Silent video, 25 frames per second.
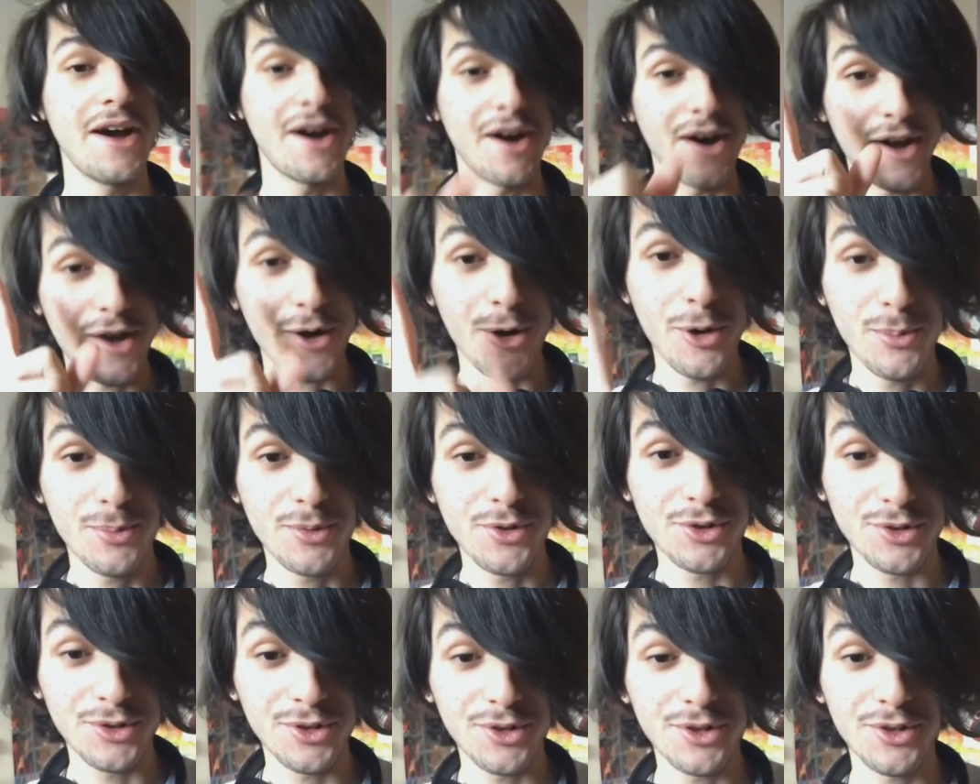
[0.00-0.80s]
I hope
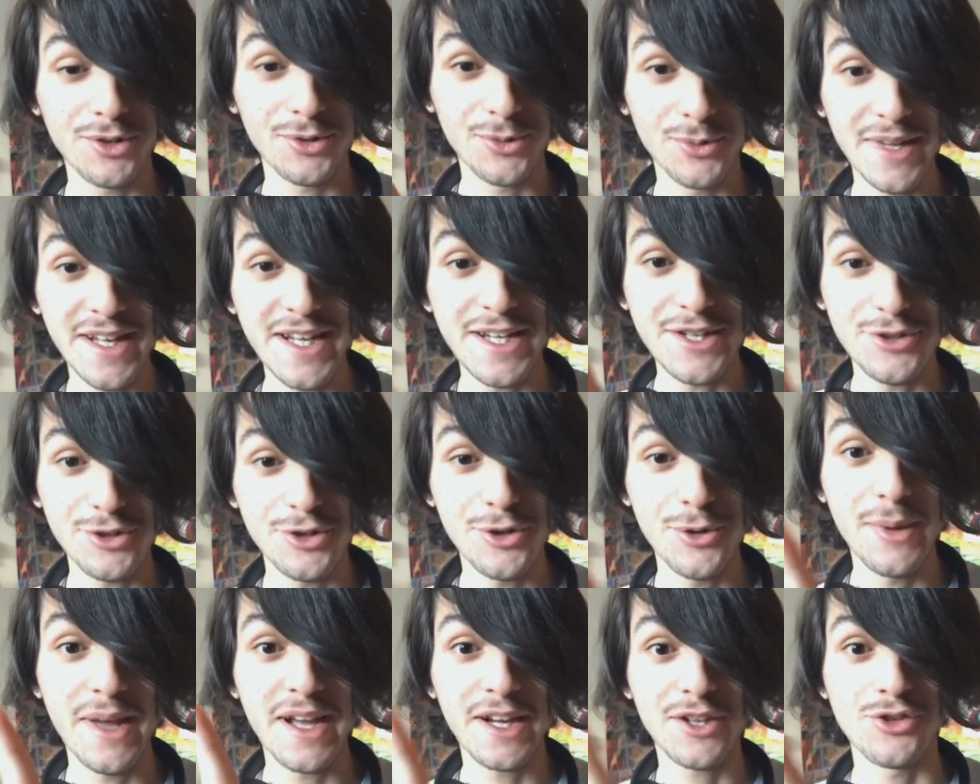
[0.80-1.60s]
you're you're ready to
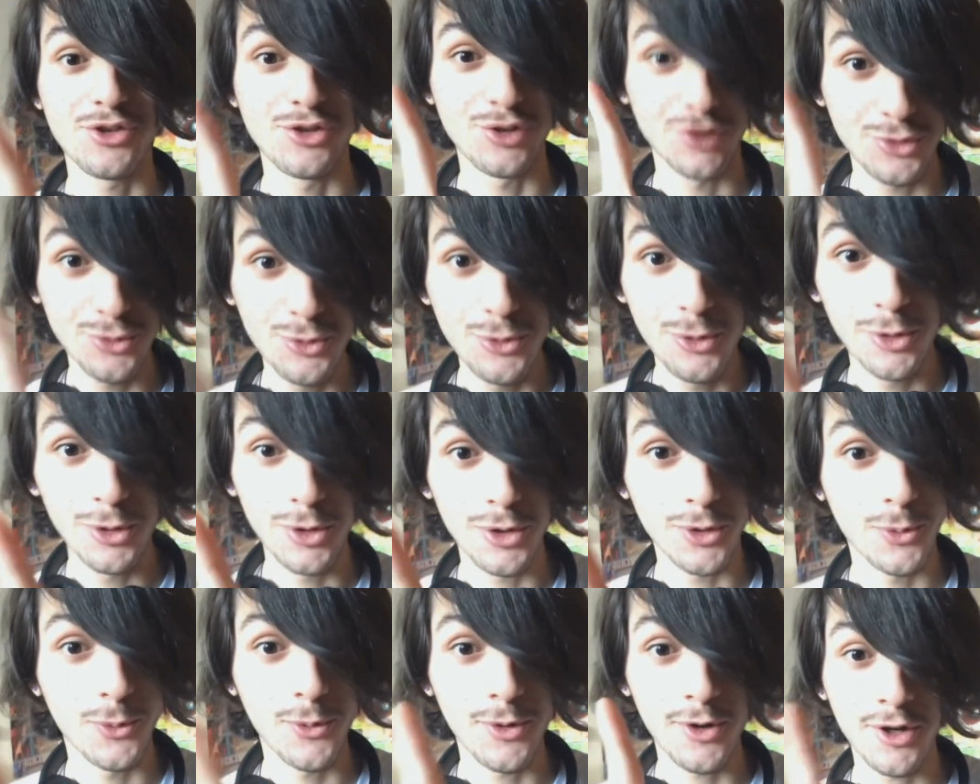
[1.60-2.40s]
go back to school
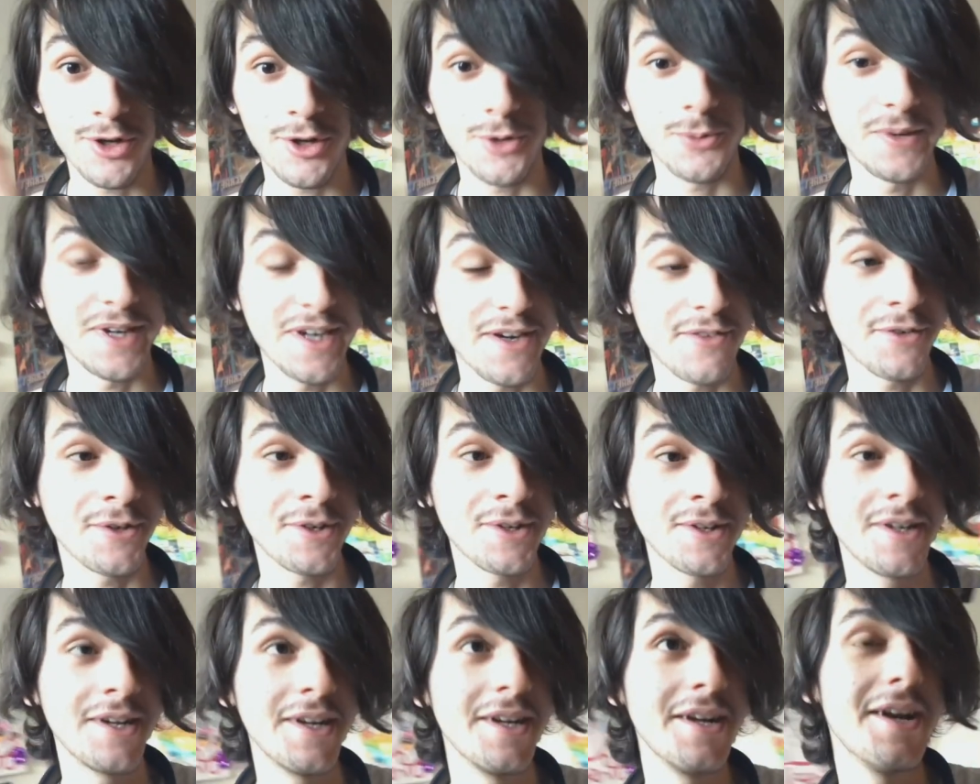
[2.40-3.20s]
or work or
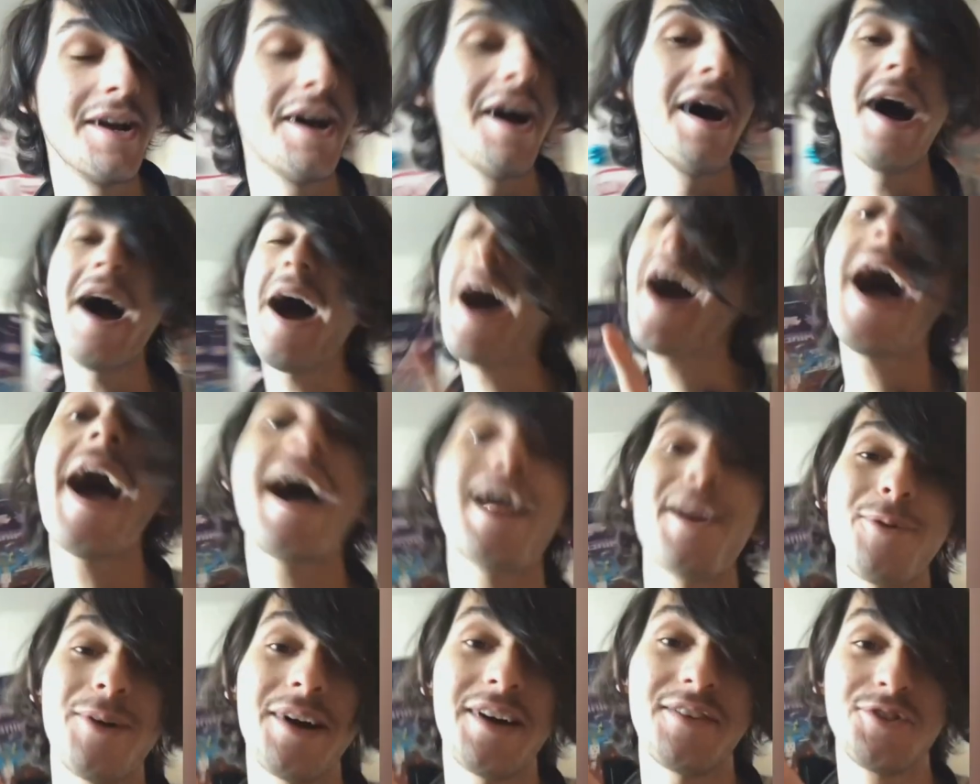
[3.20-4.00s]
whatever. I
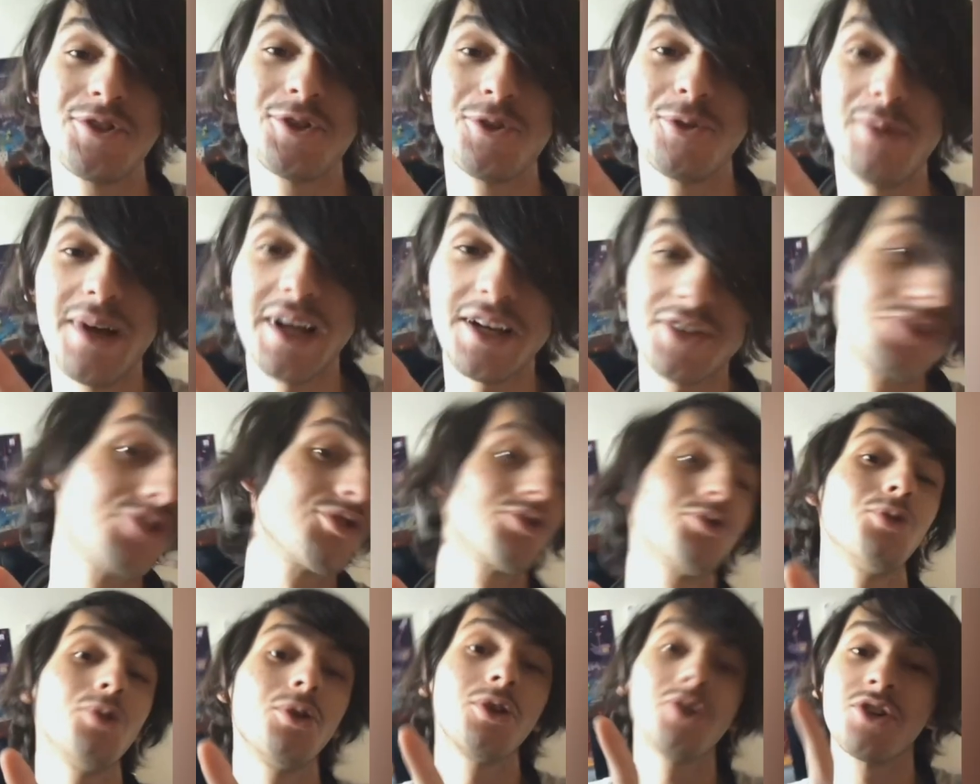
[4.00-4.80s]
don't have to go back to
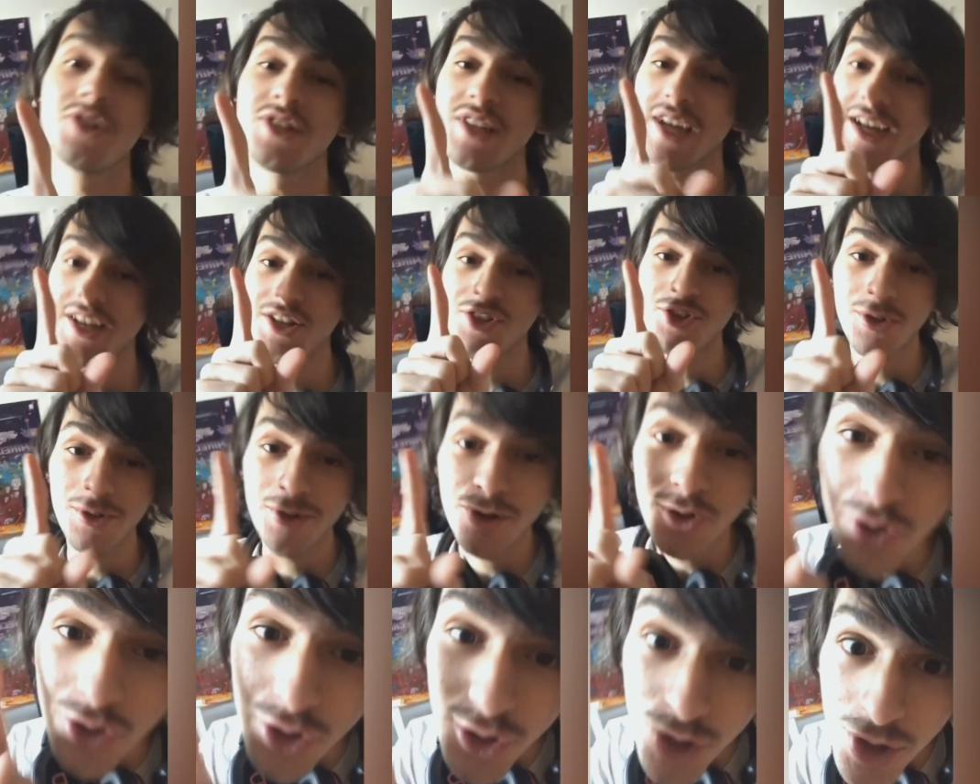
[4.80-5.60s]
school because I start
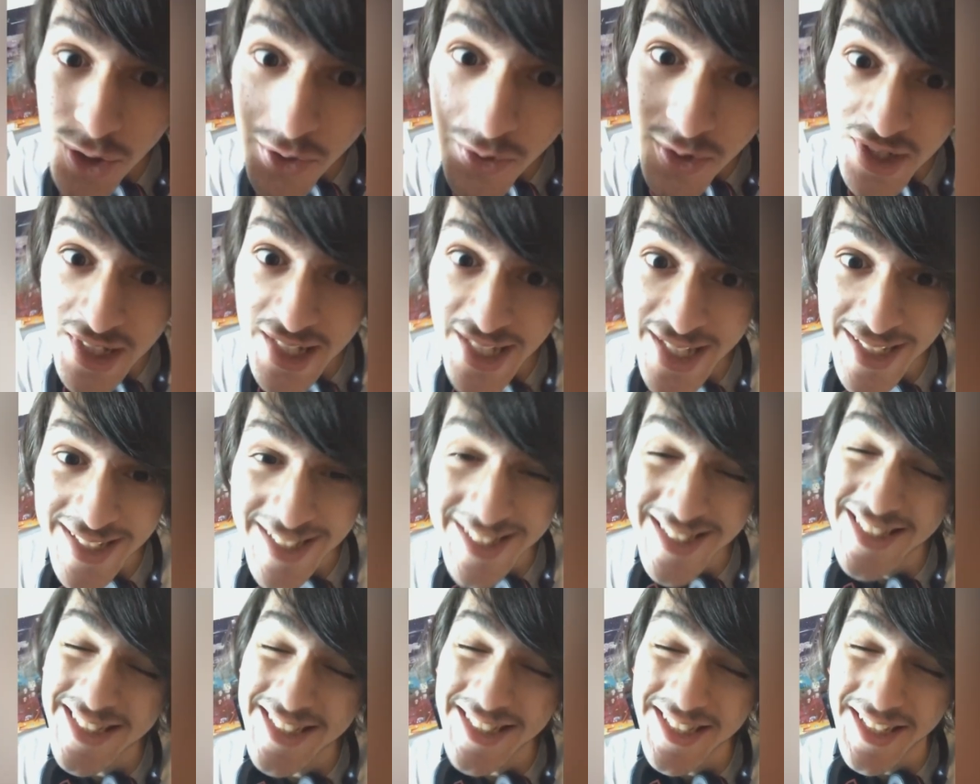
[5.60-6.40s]
on
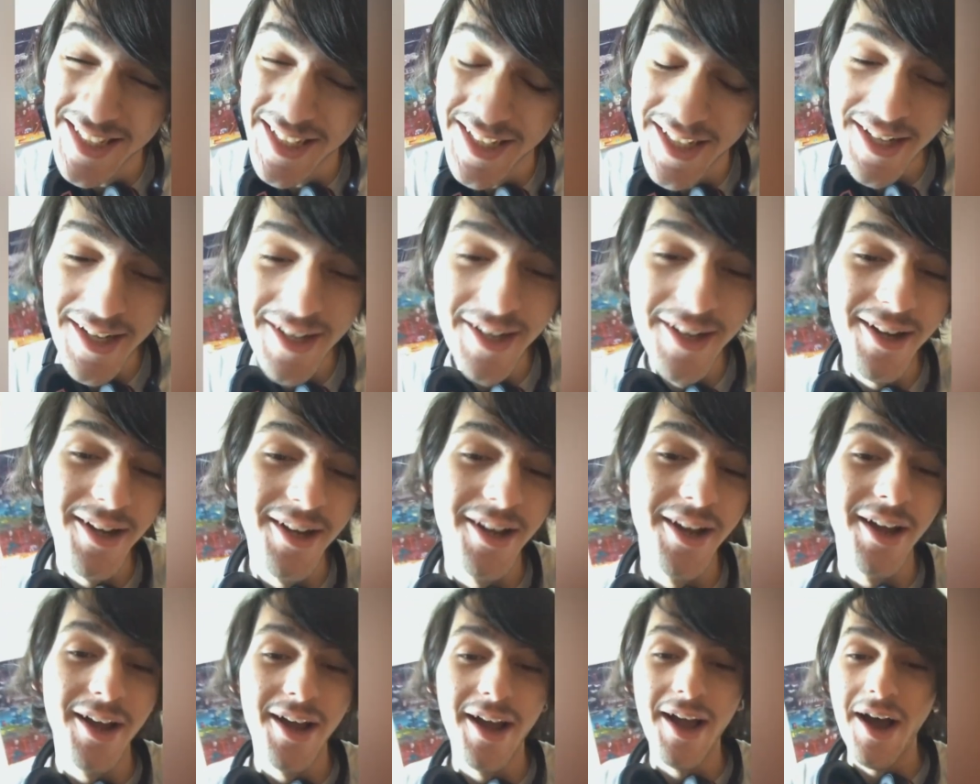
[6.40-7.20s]
Tuesdays.
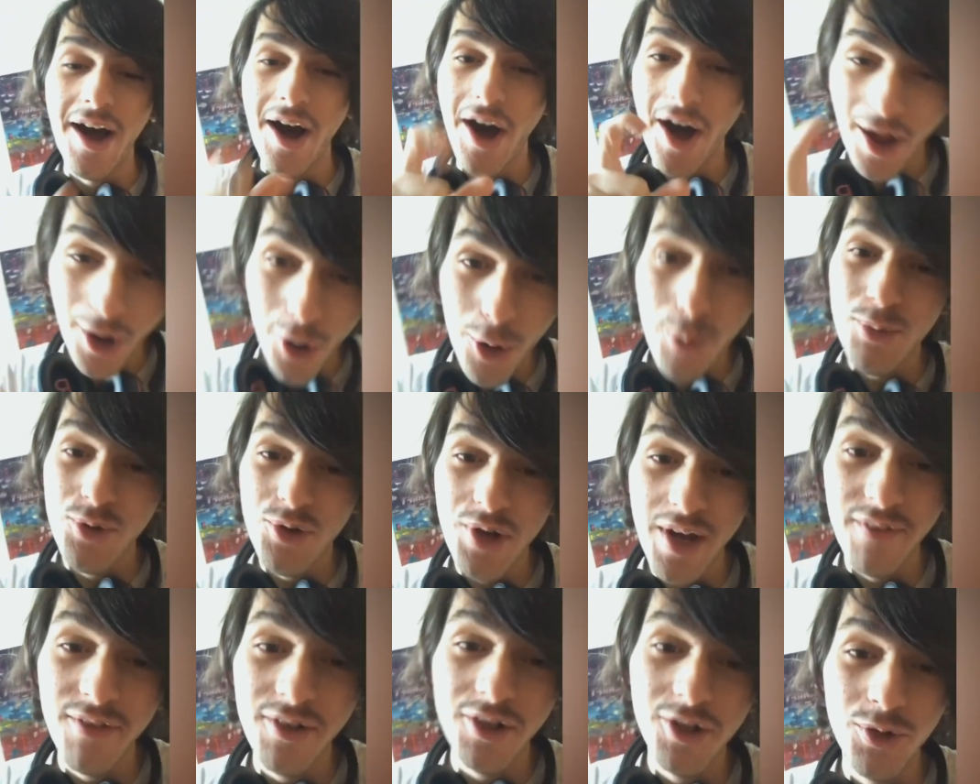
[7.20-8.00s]
I hope you
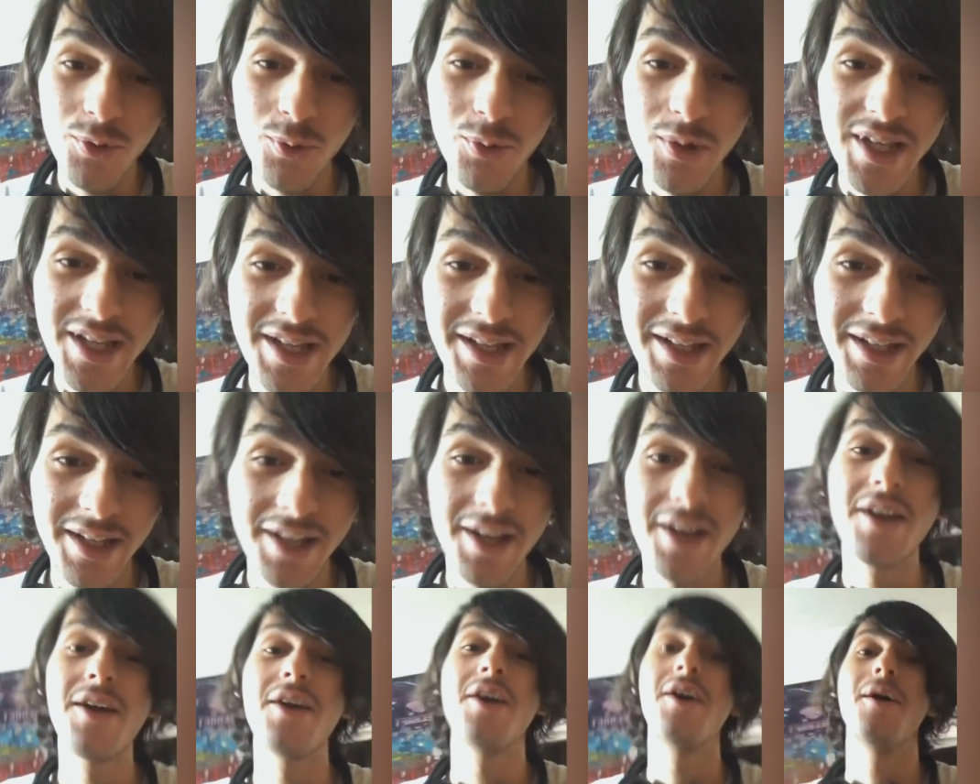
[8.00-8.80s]
have a good week.